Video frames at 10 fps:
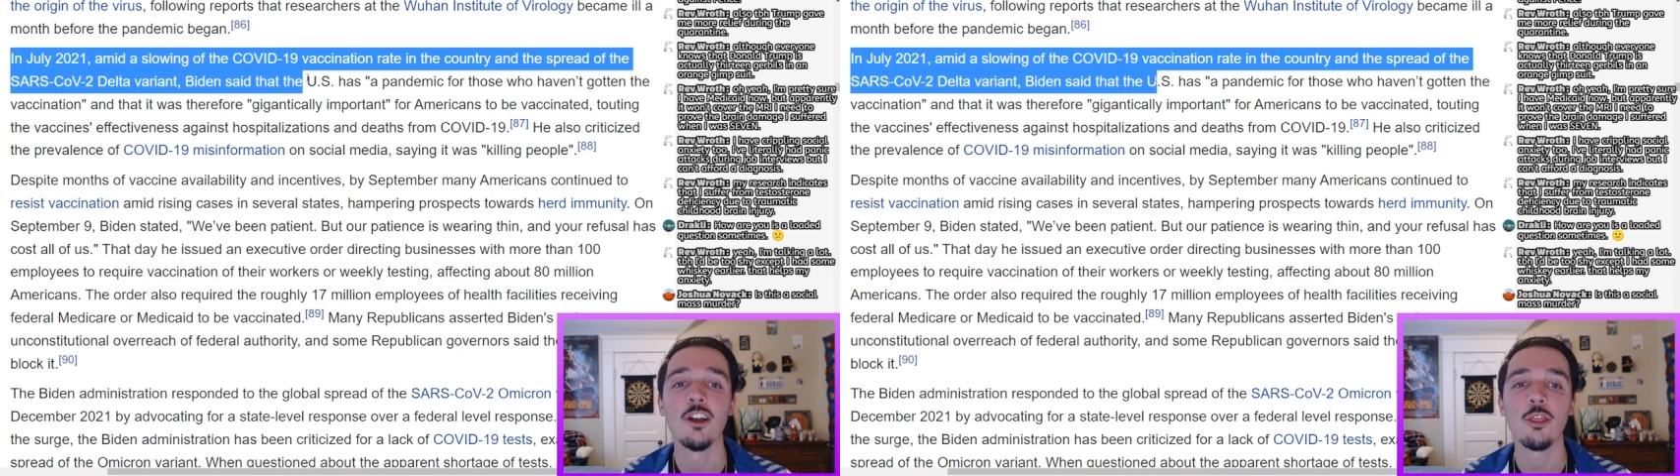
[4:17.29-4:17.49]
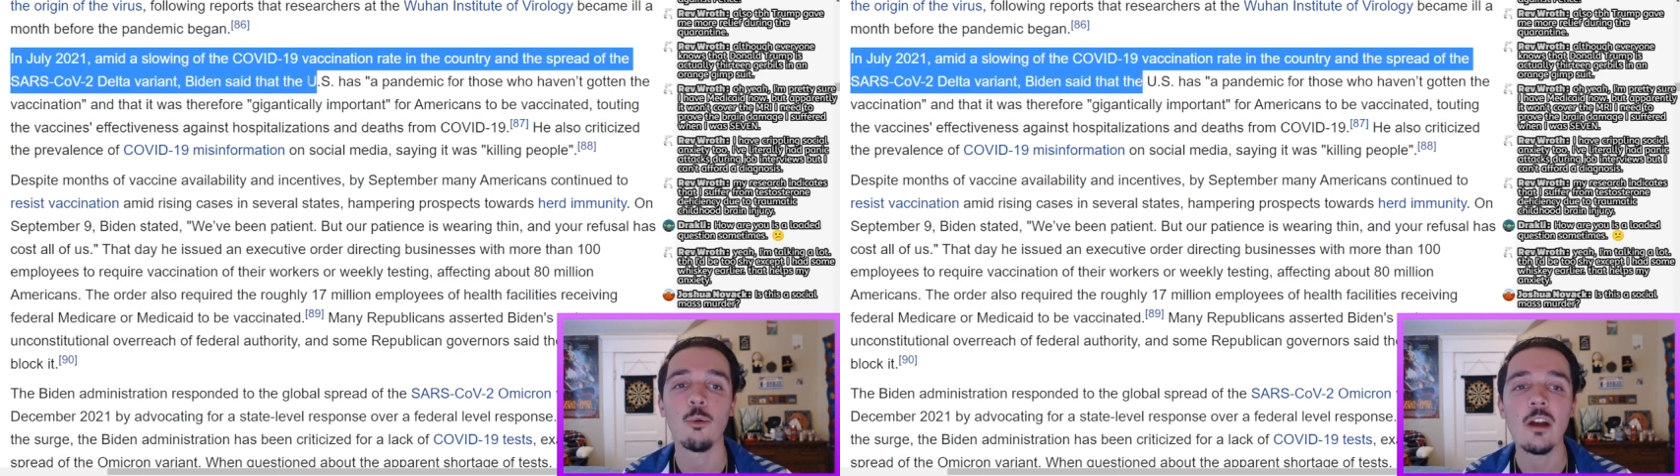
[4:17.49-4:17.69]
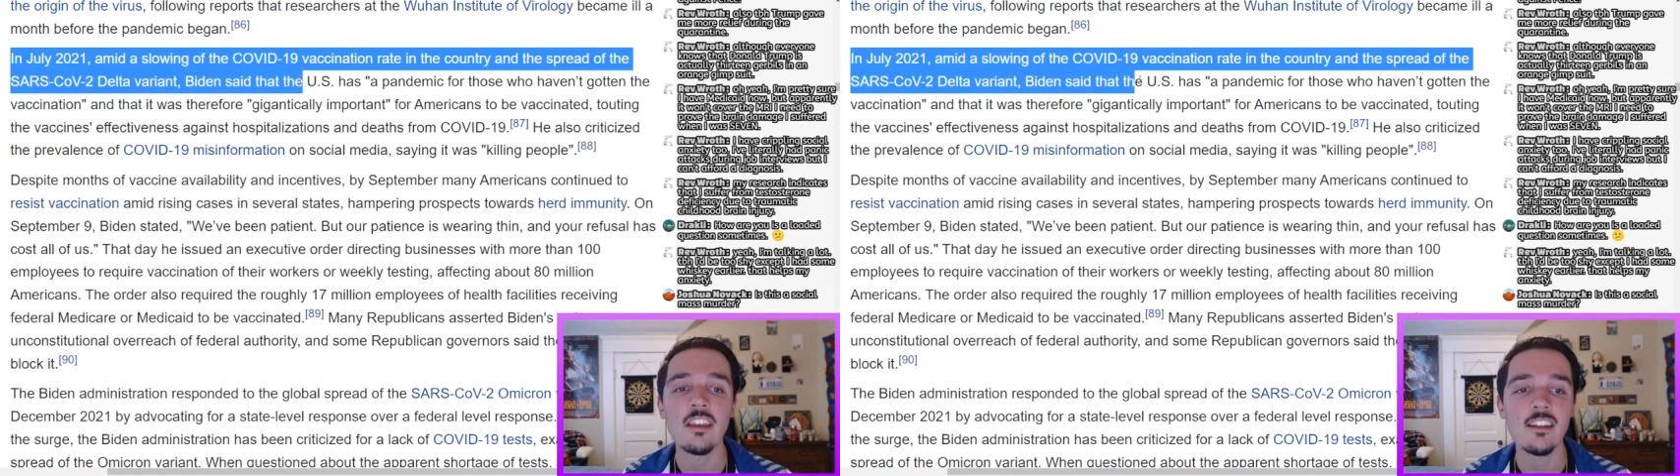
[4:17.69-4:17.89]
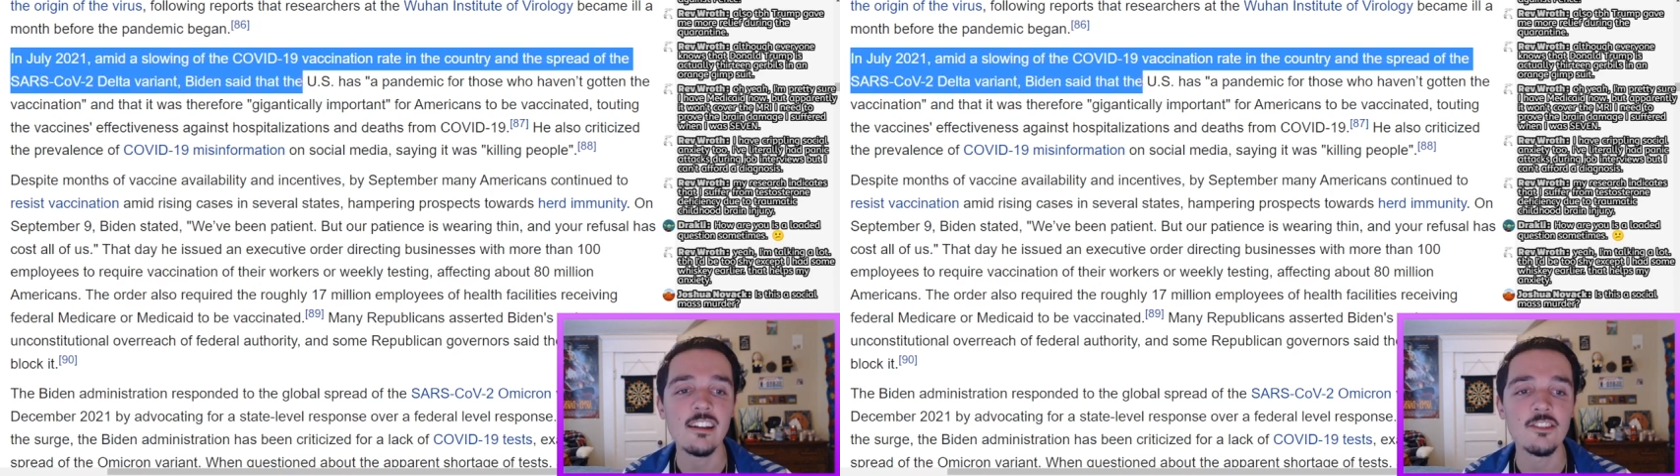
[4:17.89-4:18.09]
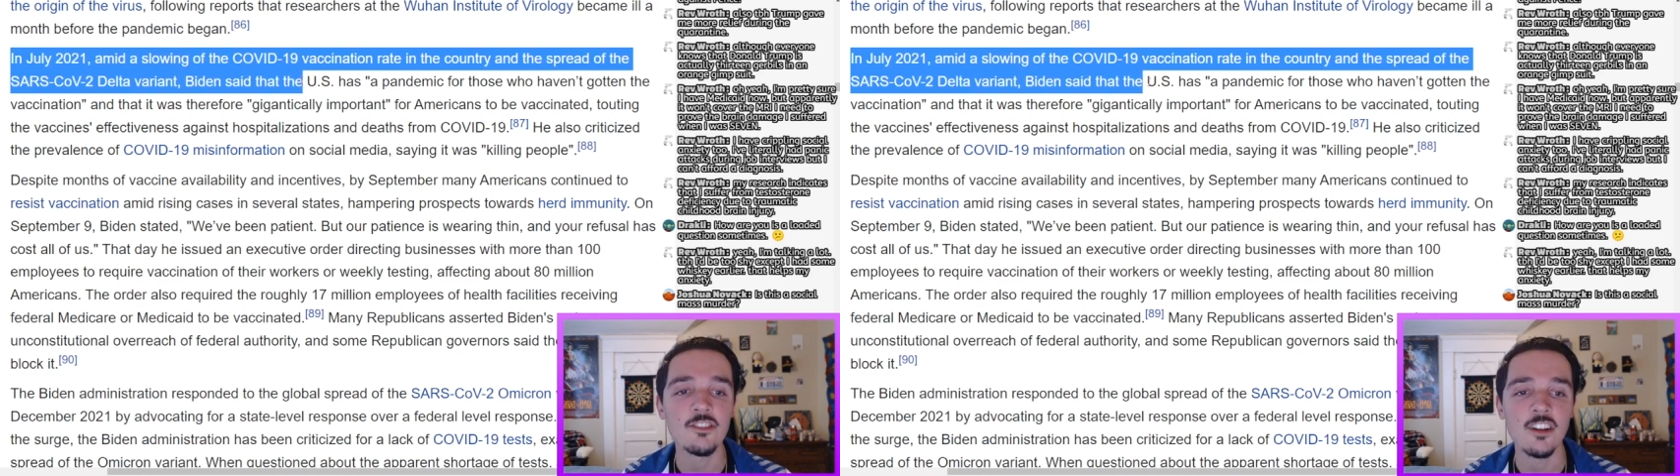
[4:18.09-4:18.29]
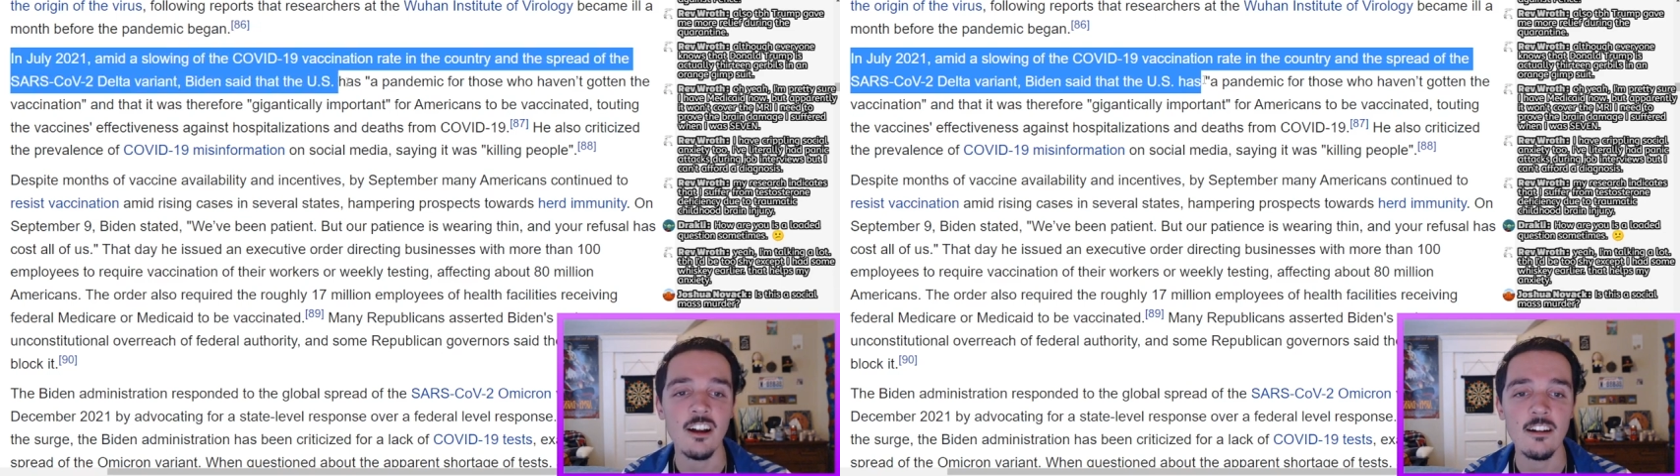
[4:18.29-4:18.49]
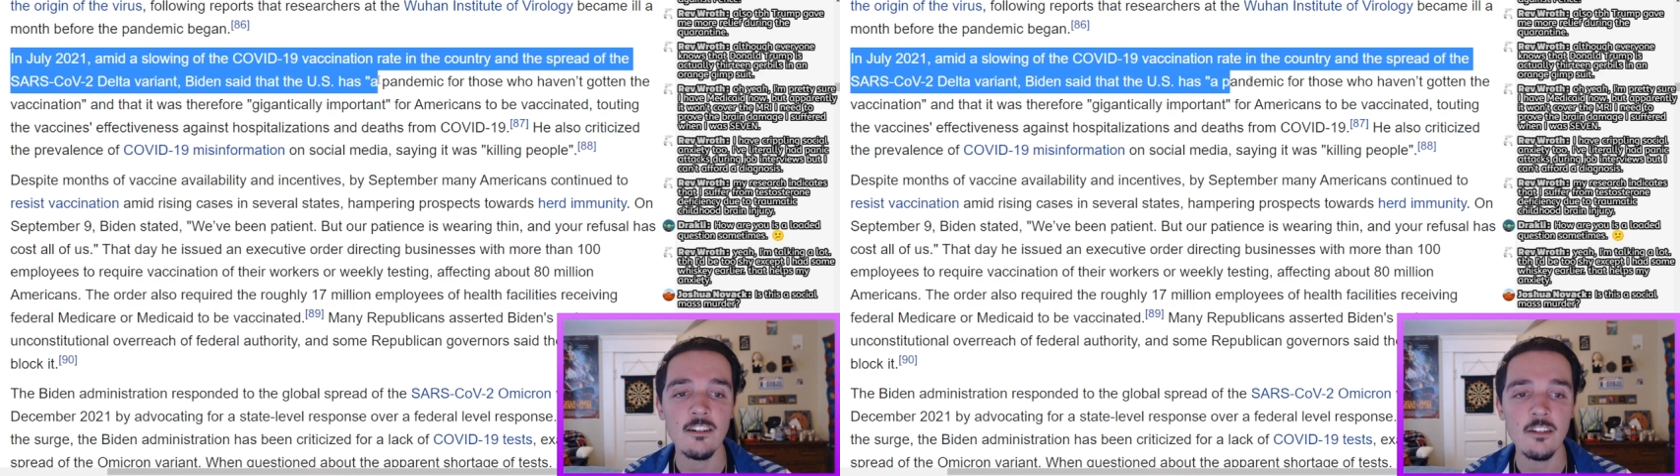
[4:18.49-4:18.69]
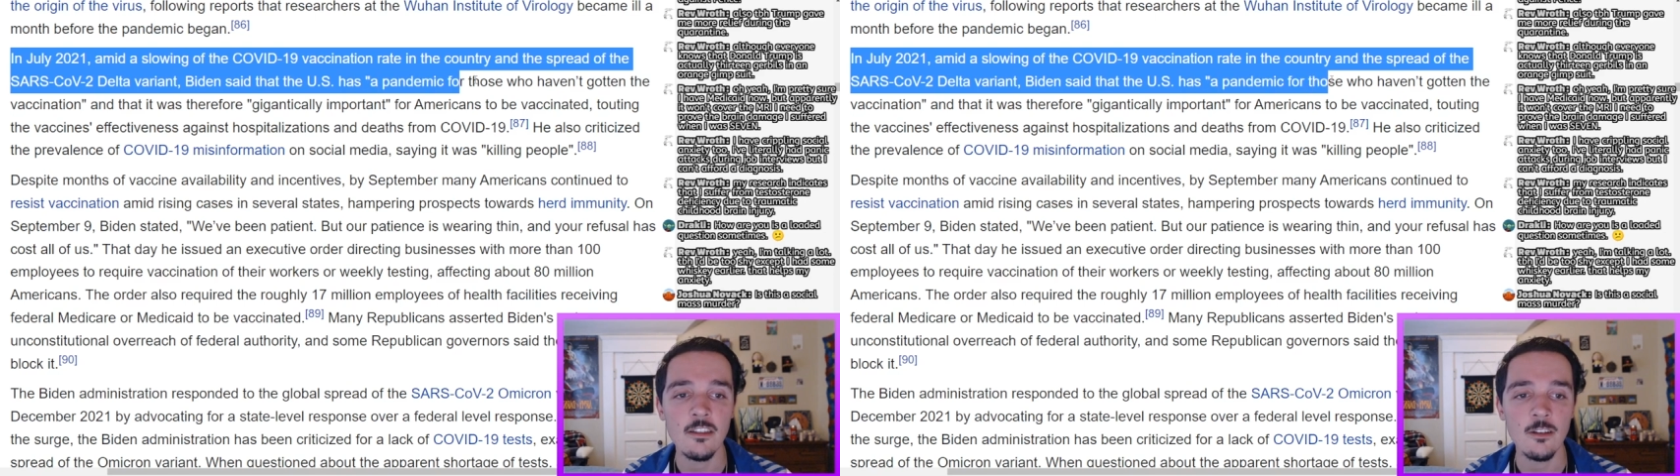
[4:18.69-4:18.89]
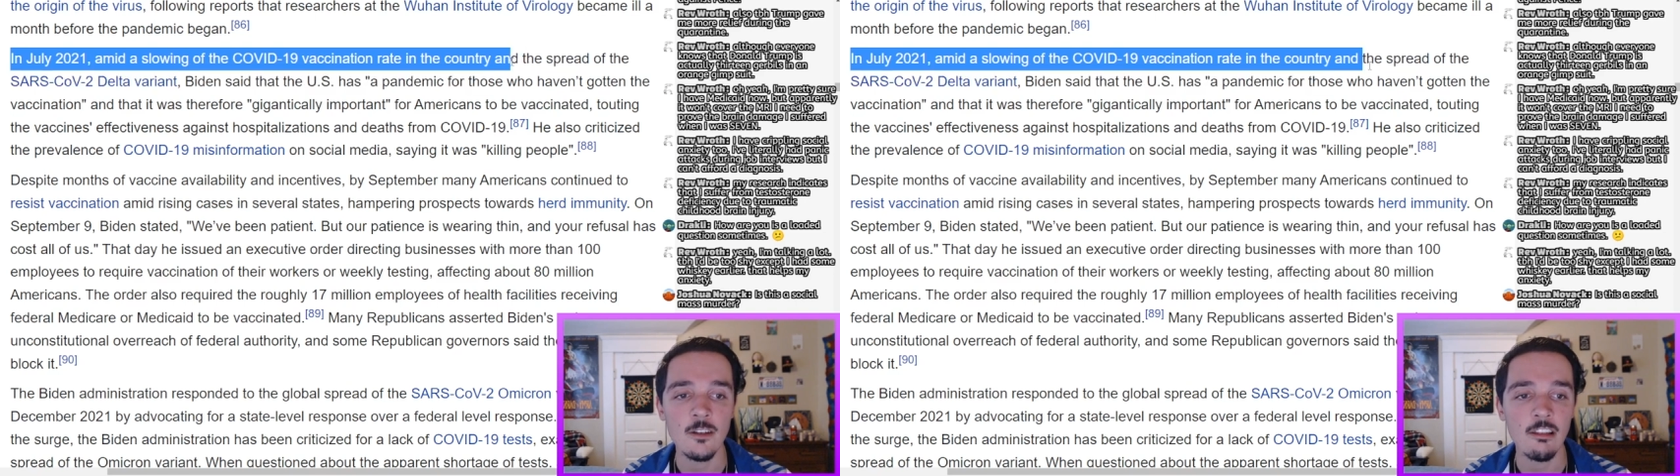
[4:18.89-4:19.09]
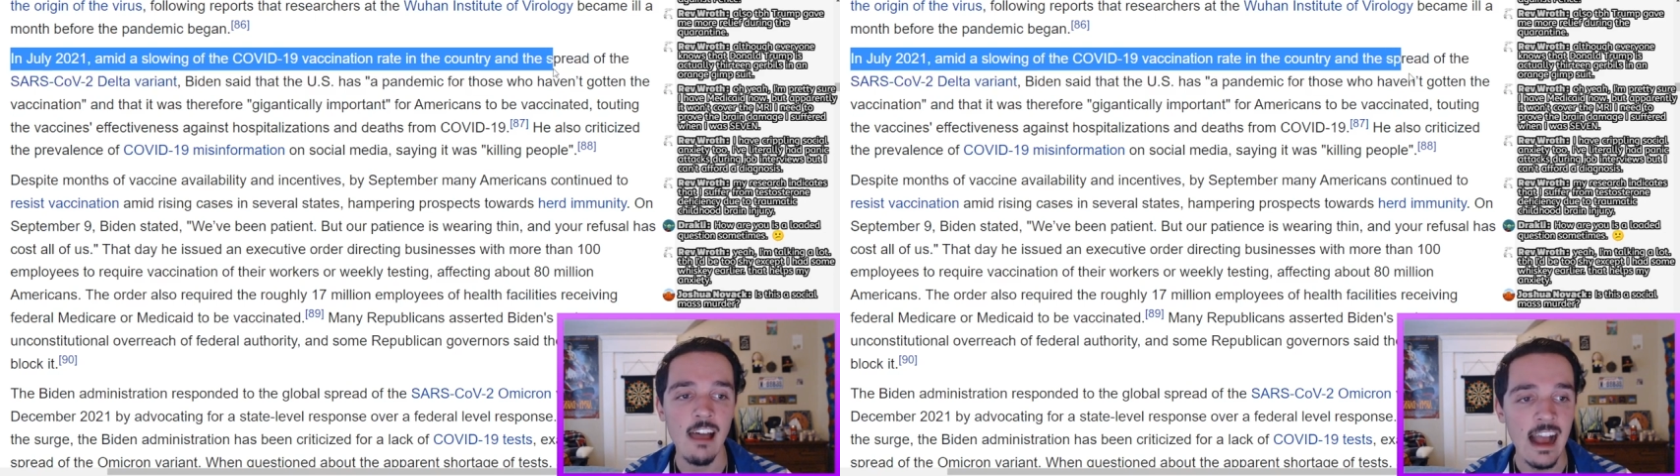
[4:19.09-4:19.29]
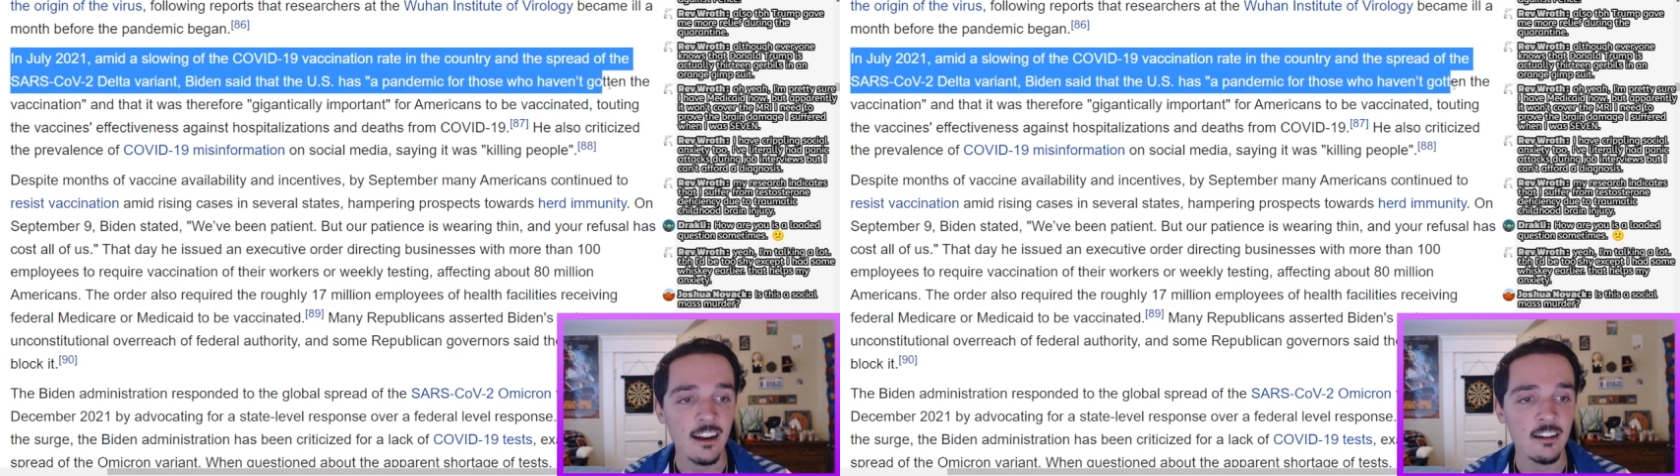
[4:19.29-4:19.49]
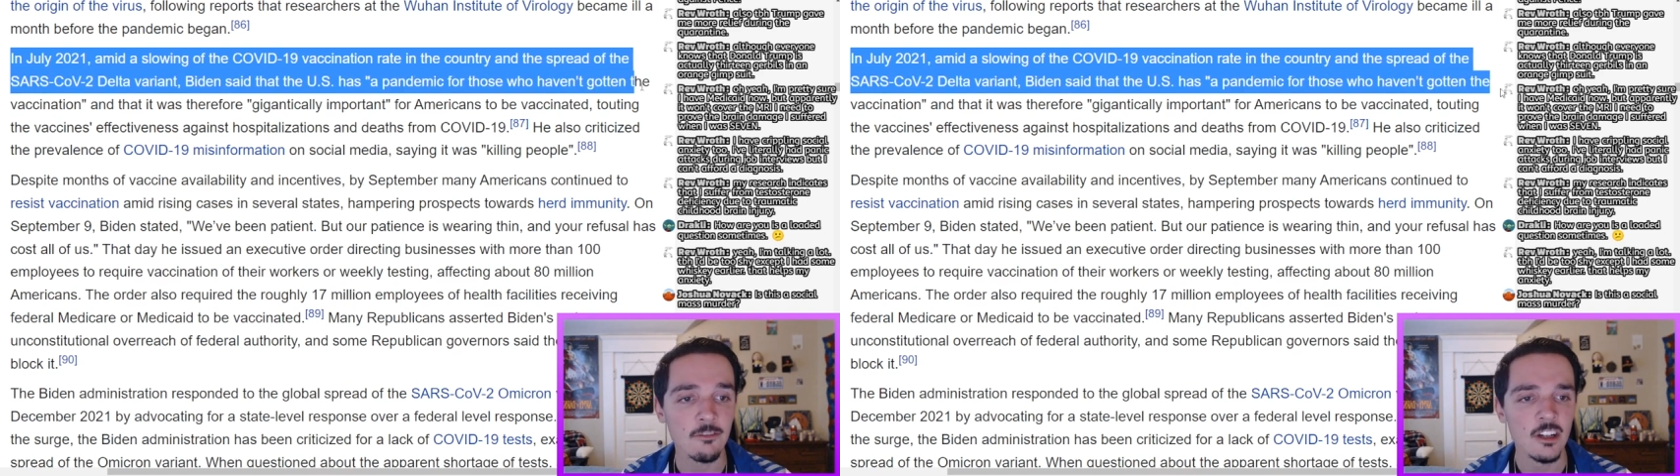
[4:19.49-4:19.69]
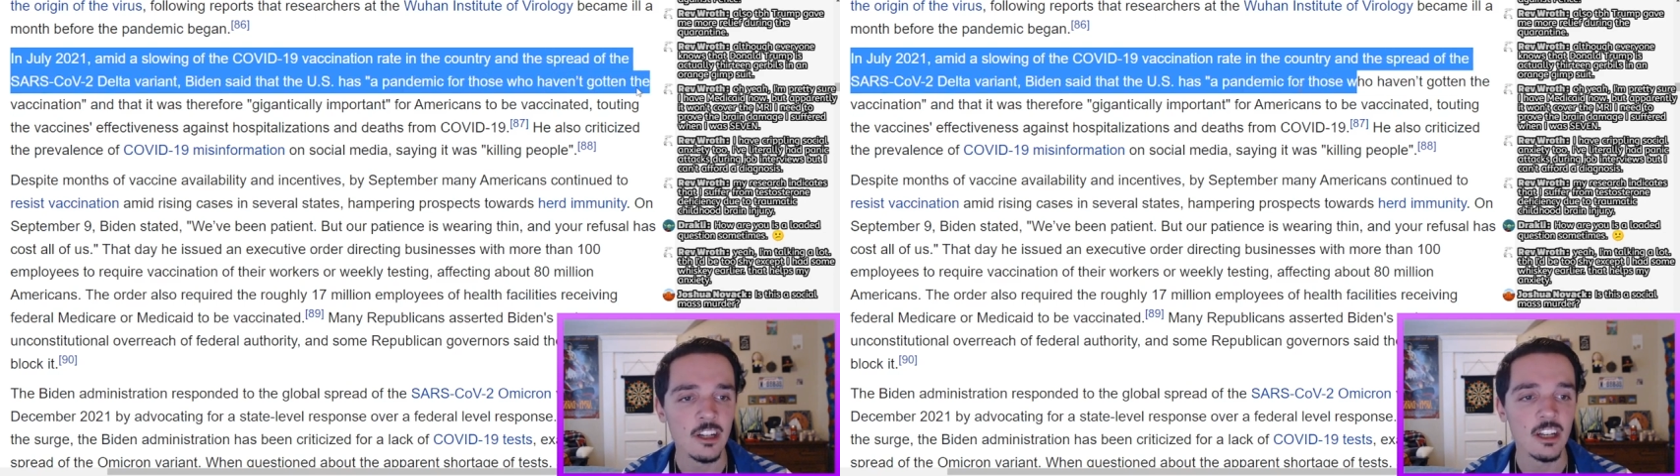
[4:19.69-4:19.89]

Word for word: The way that he's turned the, the lack of